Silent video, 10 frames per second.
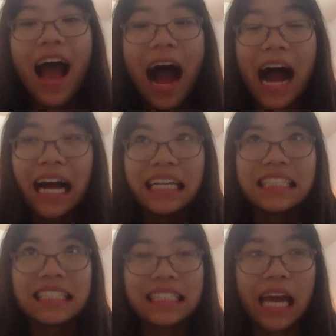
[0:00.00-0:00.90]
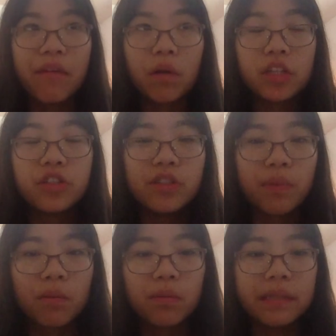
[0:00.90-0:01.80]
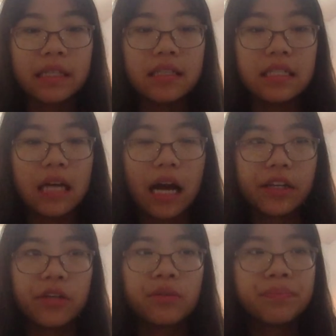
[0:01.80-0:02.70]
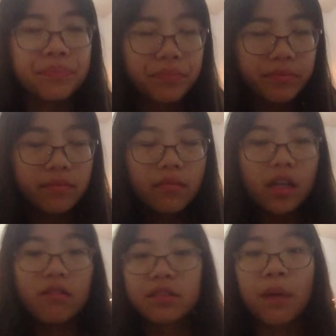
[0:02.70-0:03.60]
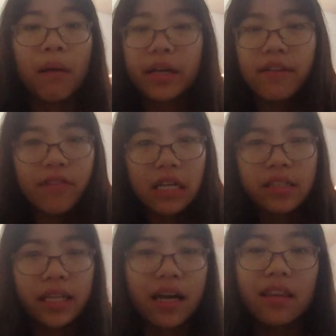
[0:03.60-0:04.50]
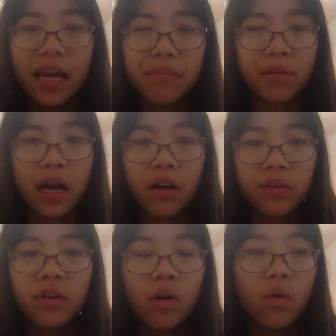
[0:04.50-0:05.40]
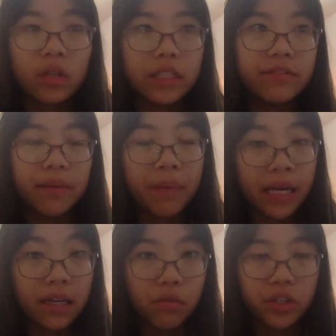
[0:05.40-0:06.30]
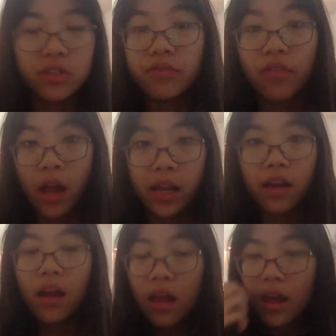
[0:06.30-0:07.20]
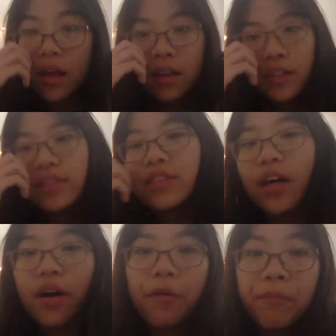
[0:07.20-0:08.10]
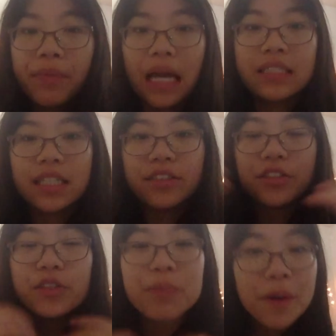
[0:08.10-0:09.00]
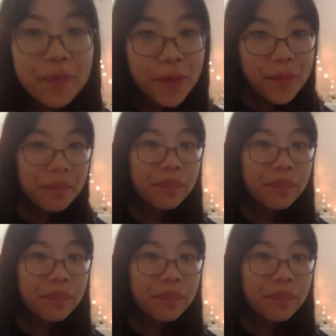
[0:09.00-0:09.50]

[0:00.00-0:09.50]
I instead wanted to do purple because I knew it was probably gonna fade to like a light brown or even a pink, which is fine. So I decided to do purple.